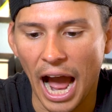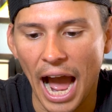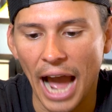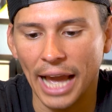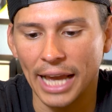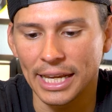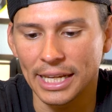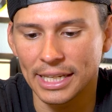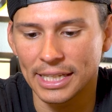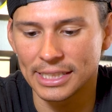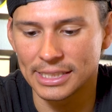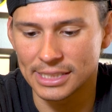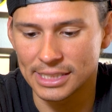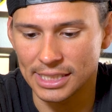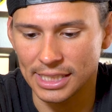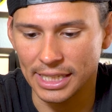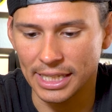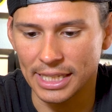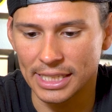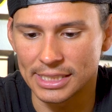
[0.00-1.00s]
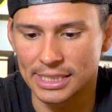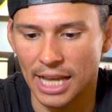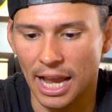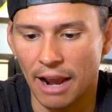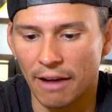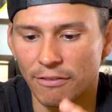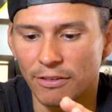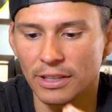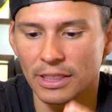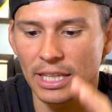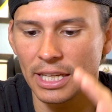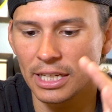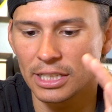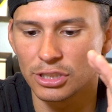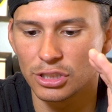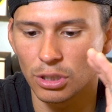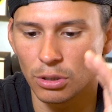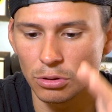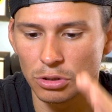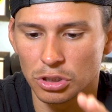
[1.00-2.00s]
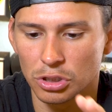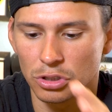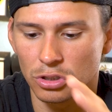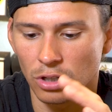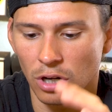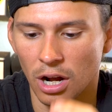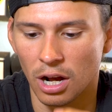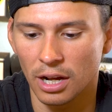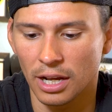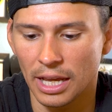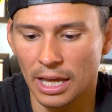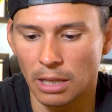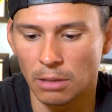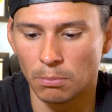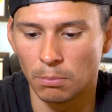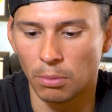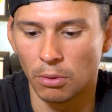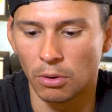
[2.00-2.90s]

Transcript: I can see is everything is so strong and